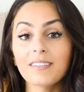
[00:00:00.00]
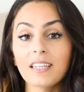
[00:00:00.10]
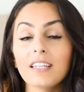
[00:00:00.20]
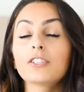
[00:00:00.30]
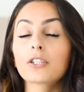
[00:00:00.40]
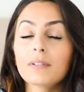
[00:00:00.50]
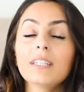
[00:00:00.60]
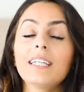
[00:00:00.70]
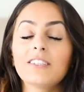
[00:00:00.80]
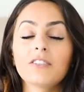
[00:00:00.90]
is
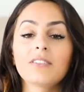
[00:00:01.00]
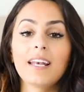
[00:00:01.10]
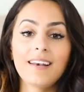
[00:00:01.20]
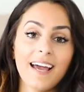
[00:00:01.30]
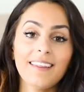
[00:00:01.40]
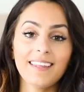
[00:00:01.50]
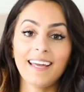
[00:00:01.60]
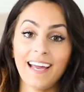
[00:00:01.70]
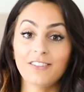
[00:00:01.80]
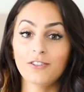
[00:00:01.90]
literally just a net
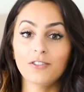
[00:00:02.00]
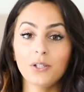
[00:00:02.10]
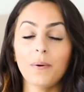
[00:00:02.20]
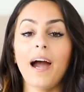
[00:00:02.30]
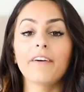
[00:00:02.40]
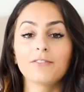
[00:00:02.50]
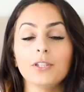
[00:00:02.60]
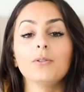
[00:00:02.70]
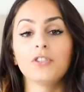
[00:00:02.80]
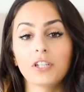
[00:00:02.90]
that catches you after
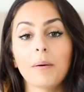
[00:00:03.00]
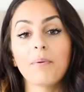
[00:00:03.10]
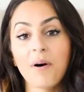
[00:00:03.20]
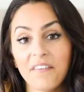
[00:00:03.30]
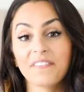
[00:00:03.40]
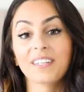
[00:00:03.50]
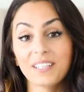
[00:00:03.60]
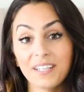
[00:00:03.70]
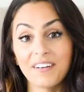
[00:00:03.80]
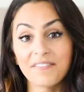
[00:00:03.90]
you jump off the
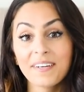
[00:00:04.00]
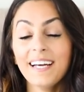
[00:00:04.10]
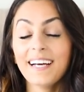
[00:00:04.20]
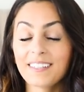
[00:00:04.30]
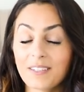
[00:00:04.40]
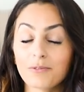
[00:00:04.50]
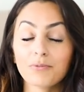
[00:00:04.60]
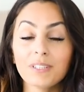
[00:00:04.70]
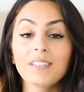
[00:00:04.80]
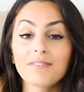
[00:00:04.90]
cliff because it's
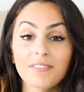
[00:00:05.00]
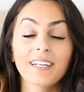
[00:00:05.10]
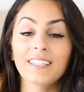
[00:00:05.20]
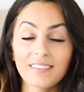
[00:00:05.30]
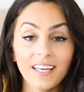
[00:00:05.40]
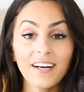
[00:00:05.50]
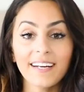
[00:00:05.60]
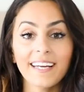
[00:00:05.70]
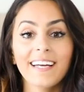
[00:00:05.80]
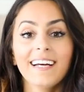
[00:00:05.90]
really fucking
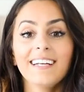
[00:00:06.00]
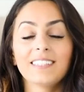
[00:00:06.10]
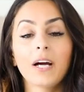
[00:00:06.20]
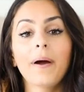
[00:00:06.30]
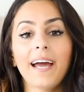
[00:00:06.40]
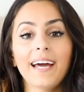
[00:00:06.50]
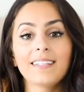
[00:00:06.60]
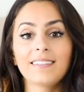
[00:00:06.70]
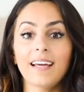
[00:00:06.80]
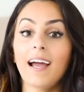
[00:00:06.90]
scary to go ahead
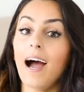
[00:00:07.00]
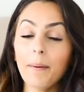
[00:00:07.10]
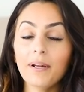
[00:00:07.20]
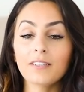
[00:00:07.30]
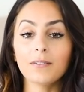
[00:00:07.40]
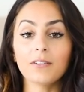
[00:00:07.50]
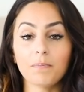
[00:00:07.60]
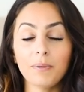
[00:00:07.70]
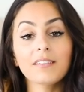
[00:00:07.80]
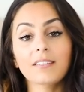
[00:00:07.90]
and say, I'm gonna do
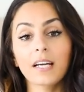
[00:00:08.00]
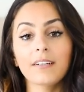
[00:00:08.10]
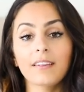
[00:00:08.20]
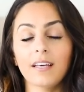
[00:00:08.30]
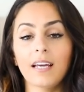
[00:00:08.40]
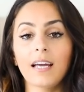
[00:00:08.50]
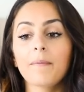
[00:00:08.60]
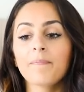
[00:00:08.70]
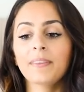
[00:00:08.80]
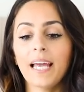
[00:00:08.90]
this big scary thing
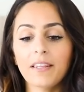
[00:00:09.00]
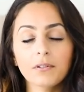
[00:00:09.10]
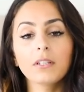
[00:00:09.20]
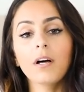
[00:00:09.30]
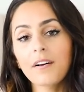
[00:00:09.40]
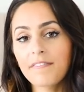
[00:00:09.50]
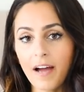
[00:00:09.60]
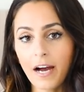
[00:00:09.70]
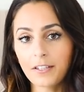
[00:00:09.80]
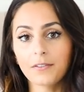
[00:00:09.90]
and there's a lot of
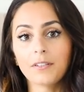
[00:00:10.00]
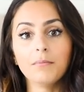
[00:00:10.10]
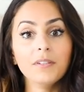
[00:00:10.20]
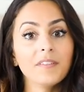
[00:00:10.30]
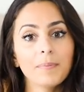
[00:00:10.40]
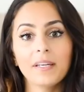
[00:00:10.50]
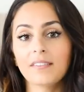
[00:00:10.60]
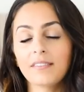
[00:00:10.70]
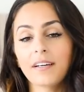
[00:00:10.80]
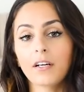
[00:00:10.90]
factors and moving
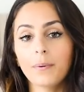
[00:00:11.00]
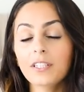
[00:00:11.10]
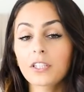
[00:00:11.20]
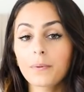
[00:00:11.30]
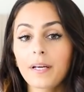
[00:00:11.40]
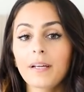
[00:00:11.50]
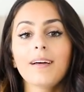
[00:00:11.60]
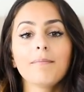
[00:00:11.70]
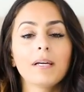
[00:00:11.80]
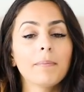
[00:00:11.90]
pieces that go into it.
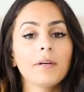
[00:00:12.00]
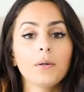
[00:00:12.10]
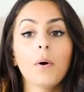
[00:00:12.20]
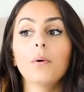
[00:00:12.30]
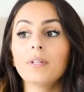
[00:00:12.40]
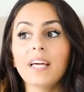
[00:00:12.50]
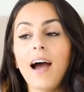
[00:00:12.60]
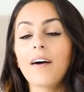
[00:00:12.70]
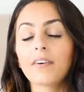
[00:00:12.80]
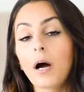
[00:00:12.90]
Maybe you only
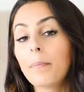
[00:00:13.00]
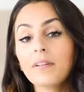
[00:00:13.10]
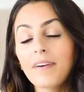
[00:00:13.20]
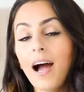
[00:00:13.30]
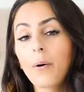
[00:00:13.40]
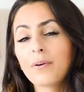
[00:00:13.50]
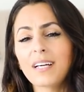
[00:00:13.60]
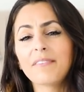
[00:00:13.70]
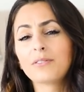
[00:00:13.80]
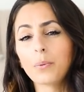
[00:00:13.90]
have a couple of hours
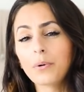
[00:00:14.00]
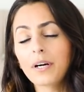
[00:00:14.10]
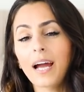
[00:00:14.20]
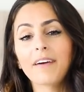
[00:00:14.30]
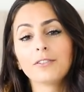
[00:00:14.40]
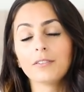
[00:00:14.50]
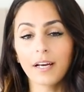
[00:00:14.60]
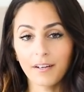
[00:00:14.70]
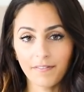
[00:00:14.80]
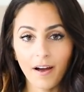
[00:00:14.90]
after work, after your
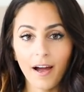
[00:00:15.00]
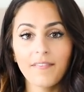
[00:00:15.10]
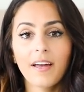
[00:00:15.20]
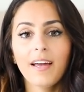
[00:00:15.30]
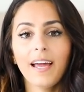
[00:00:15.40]
nine to five,